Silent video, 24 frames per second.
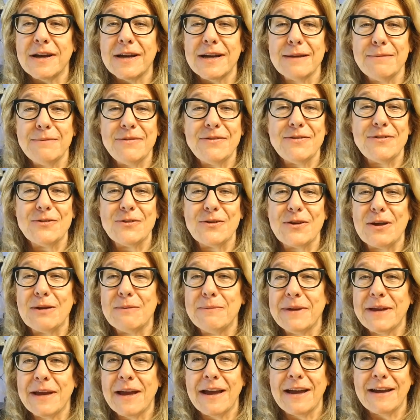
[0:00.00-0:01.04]
I'm still
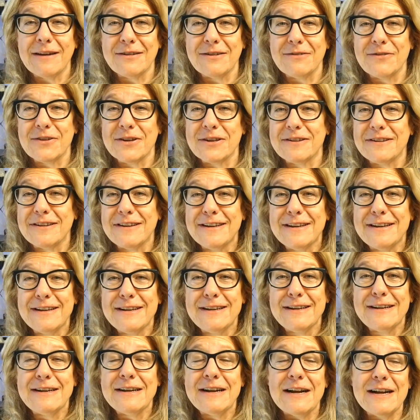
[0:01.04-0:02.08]
coming out of it
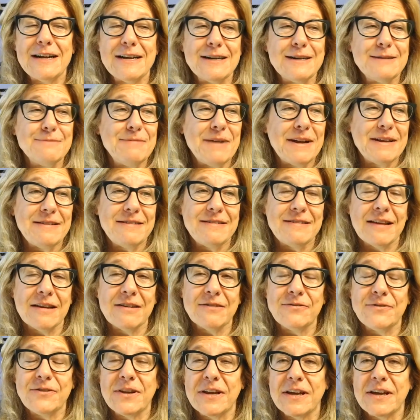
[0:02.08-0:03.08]
myself,